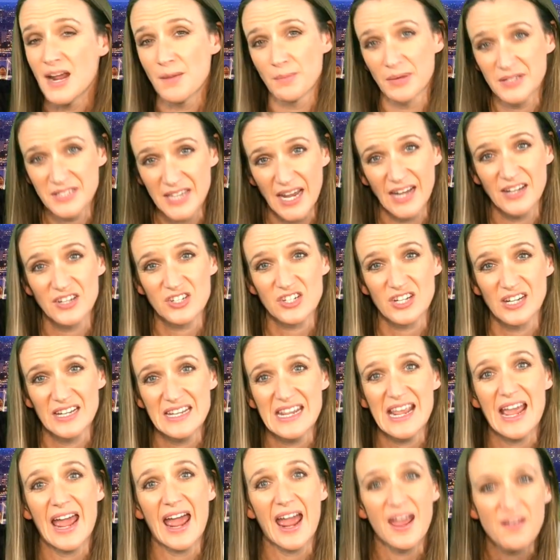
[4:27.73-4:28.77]

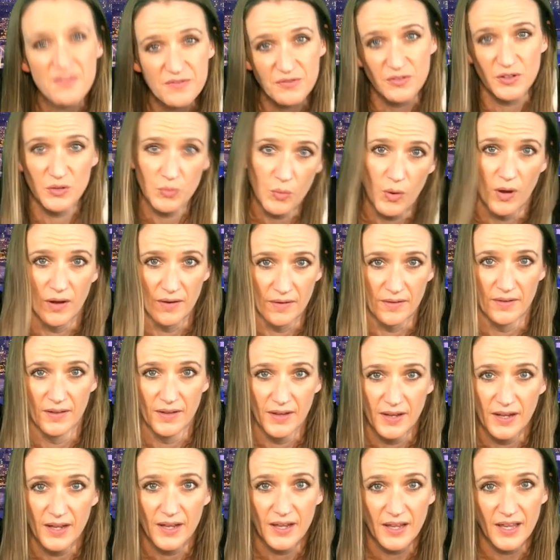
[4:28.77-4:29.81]
potentially everyone,
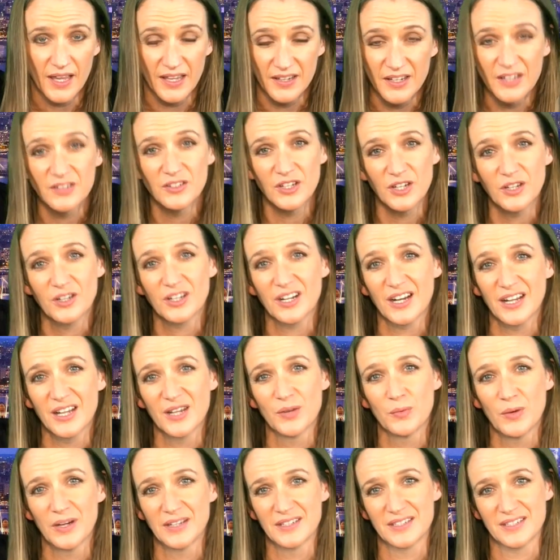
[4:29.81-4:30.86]
in a
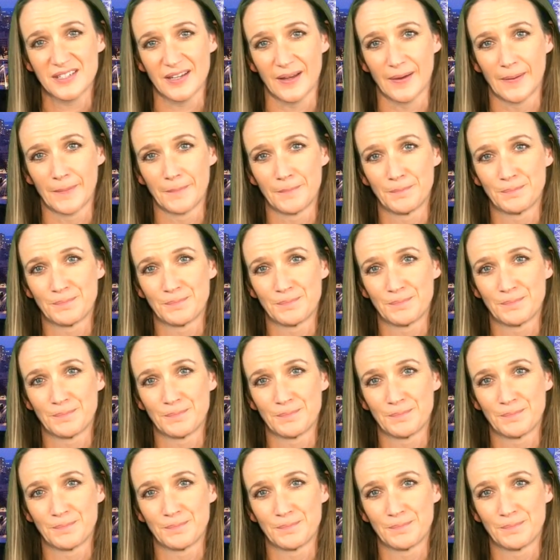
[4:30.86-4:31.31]
nuclear winter.